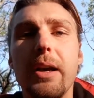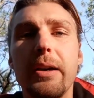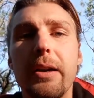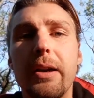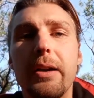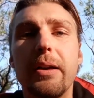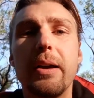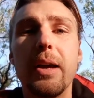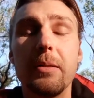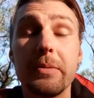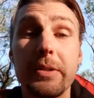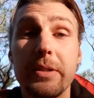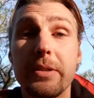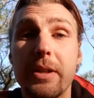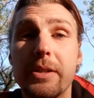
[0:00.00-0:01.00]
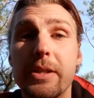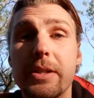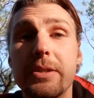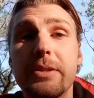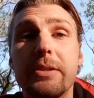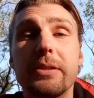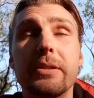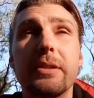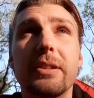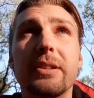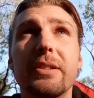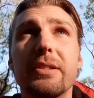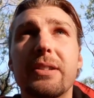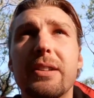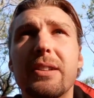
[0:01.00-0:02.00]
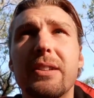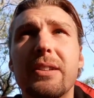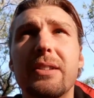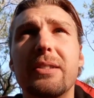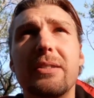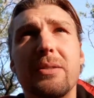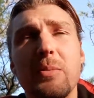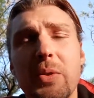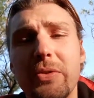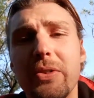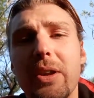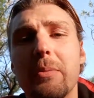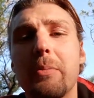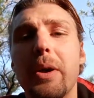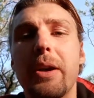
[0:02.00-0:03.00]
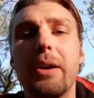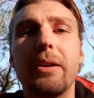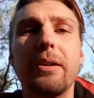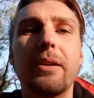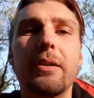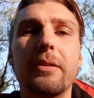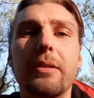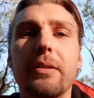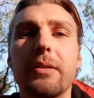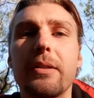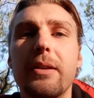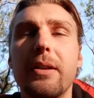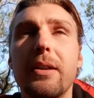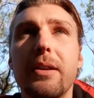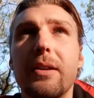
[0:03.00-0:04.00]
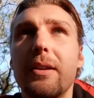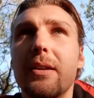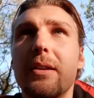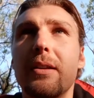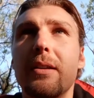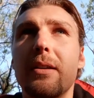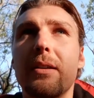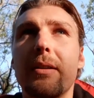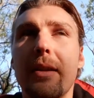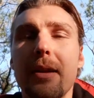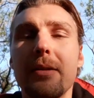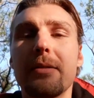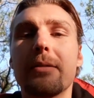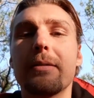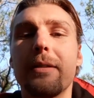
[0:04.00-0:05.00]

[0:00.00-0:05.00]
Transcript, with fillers: uh, helps in digestion and uh, removes that pain and yeah